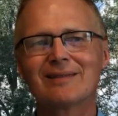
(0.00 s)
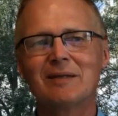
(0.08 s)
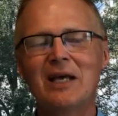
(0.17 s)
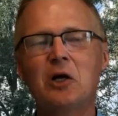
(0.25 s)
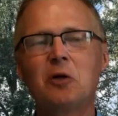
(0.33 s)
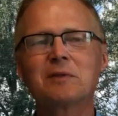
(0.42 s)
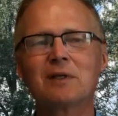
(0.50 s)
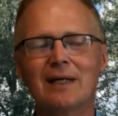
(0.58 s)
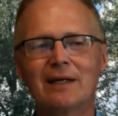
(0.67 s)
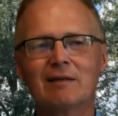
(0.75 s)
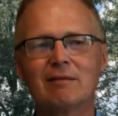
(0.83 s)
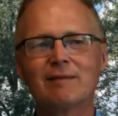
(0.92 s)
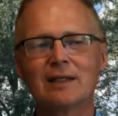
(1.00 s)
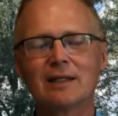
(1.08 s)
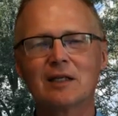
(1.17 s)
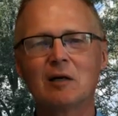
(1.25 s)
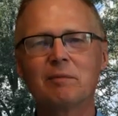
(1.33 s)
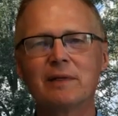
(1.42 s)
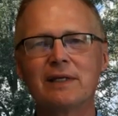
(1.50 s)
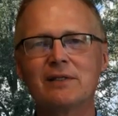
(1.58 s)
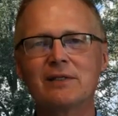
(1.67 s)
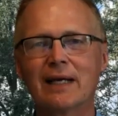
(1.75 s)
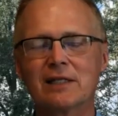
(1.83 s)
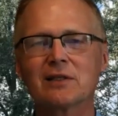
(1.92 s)
helped a lot of companies
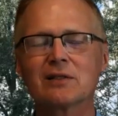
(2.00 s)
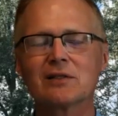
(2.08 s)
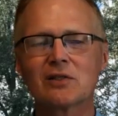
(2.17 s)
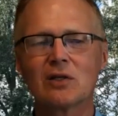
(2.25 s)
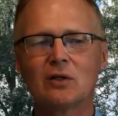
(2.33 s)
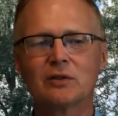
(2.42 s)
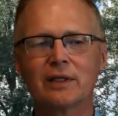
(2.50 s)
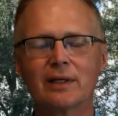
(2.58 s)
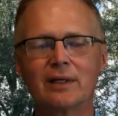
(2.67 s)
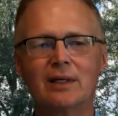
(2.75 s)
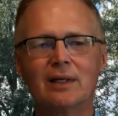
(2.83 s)
as a consultant